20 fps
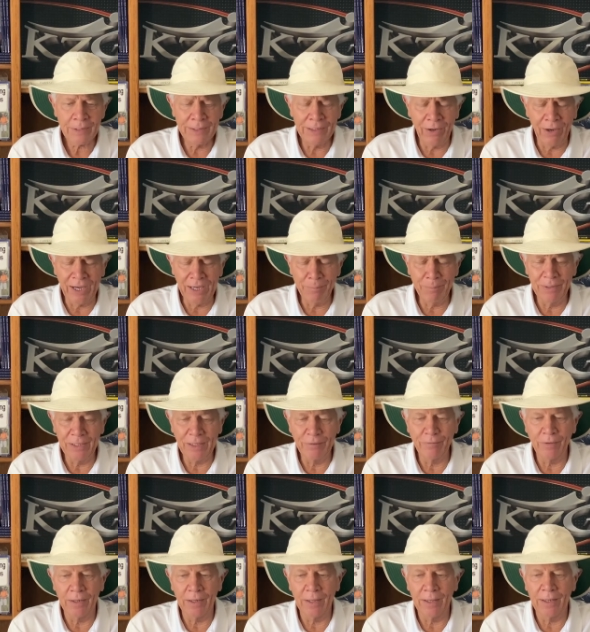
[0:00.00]
now, I
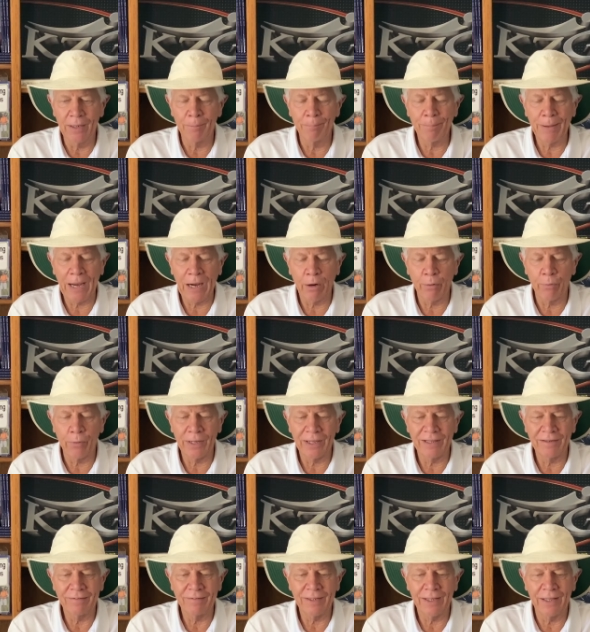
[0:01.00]
believe an, an, empowering
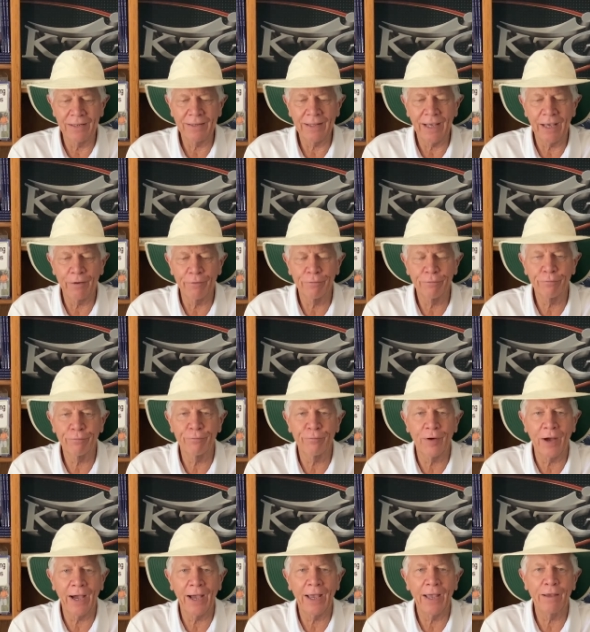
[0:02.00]
intent has
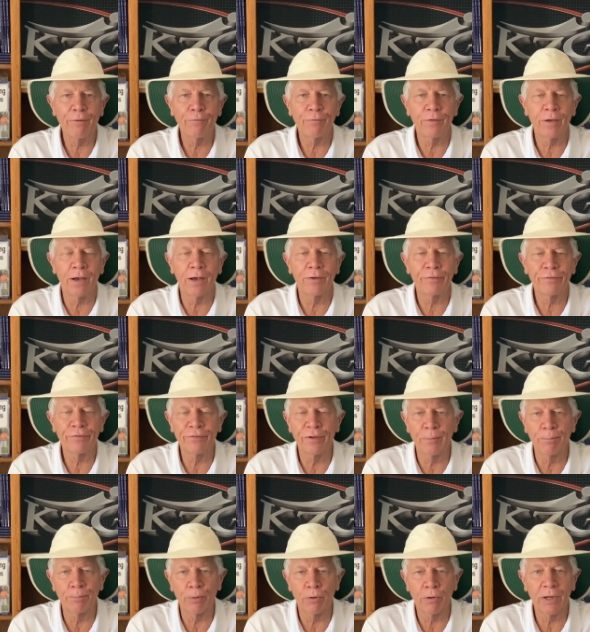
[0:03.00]
five uh,
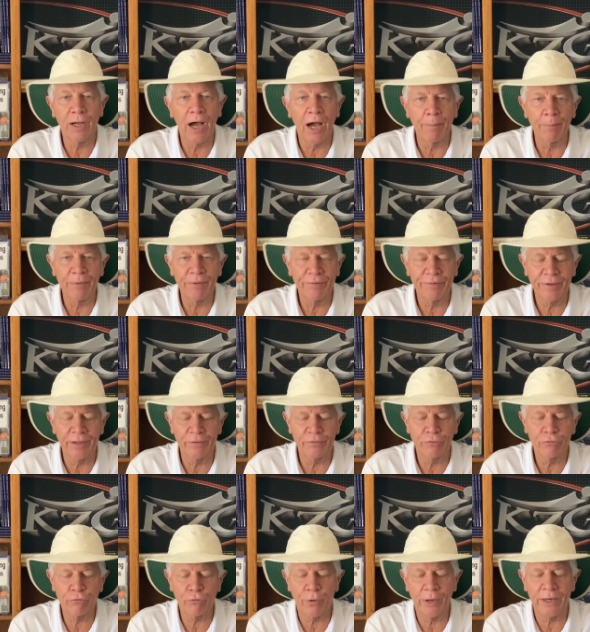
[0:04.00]
simple common
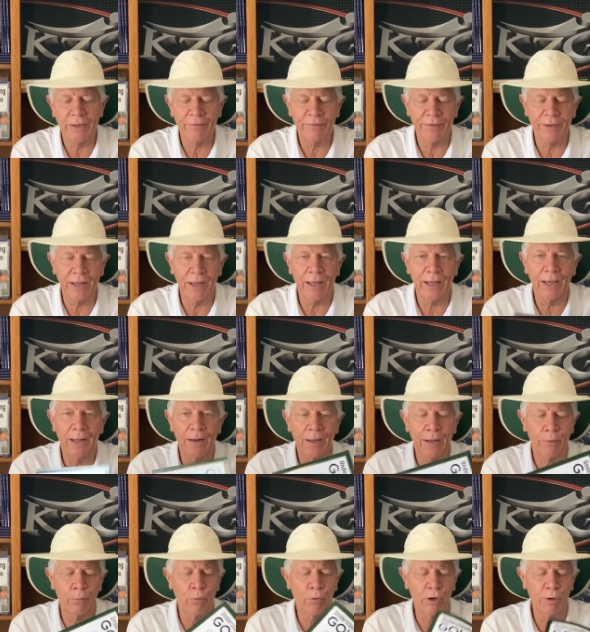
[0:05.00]
sense traits, and I,
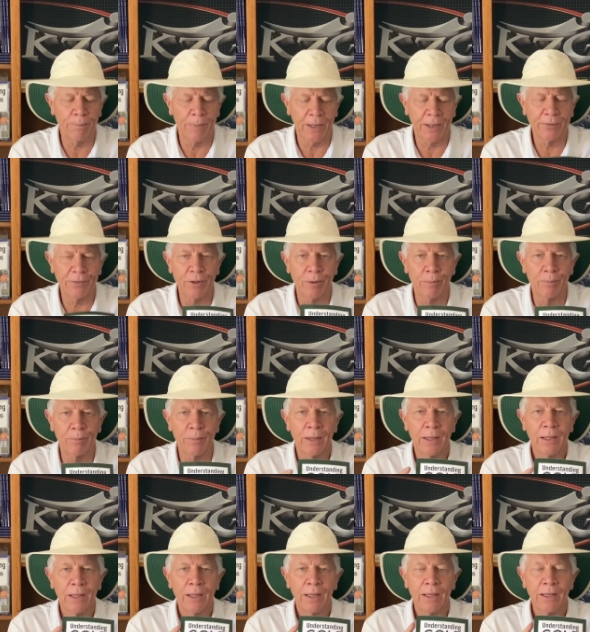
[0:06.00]
I, wrote about them
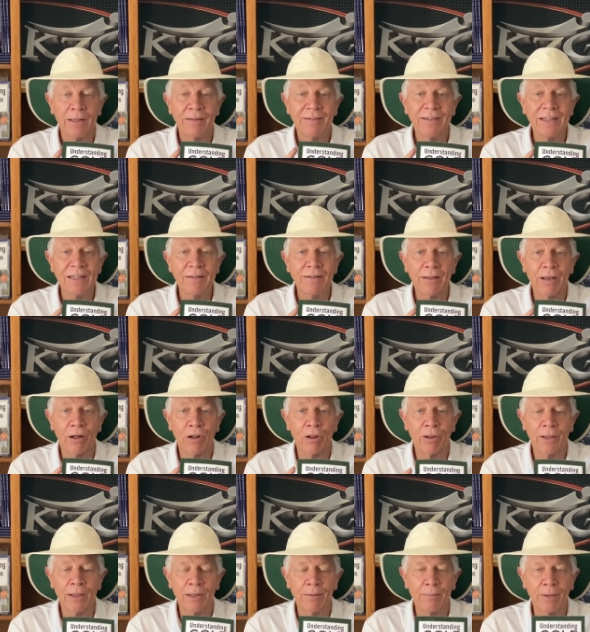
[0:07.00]
in detail
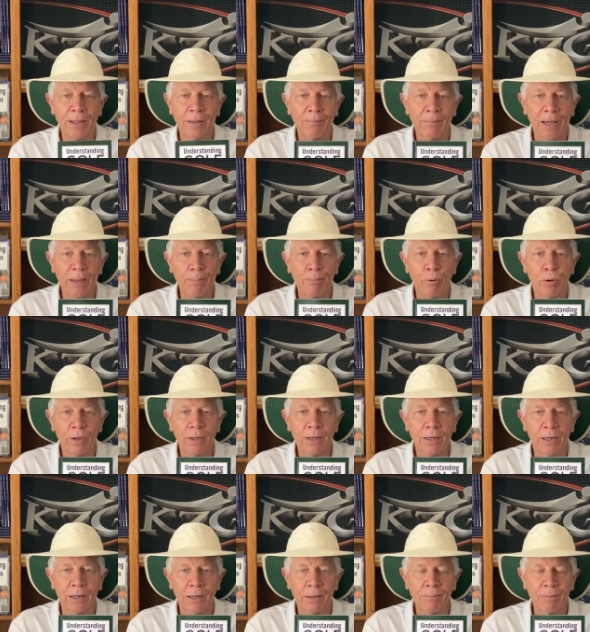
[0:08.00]
in, in my book,
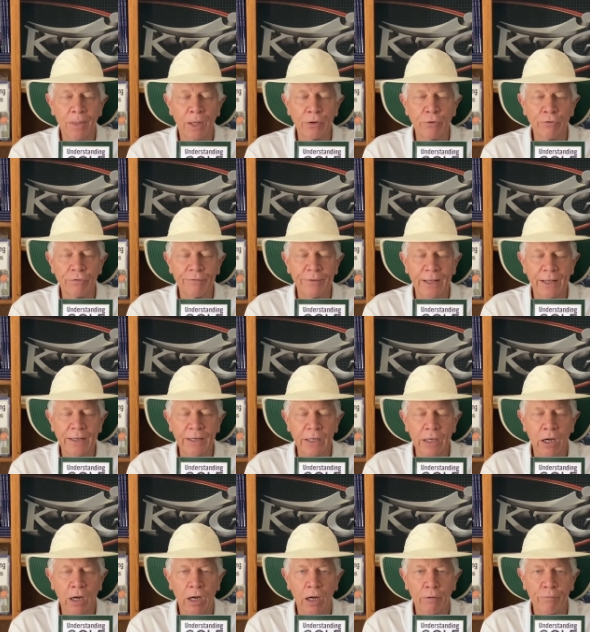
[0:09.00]
uh, Understanding
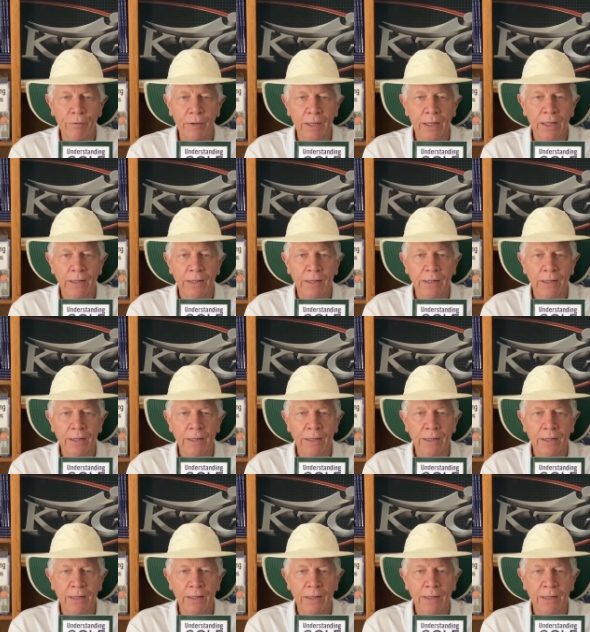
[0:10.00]
Golf.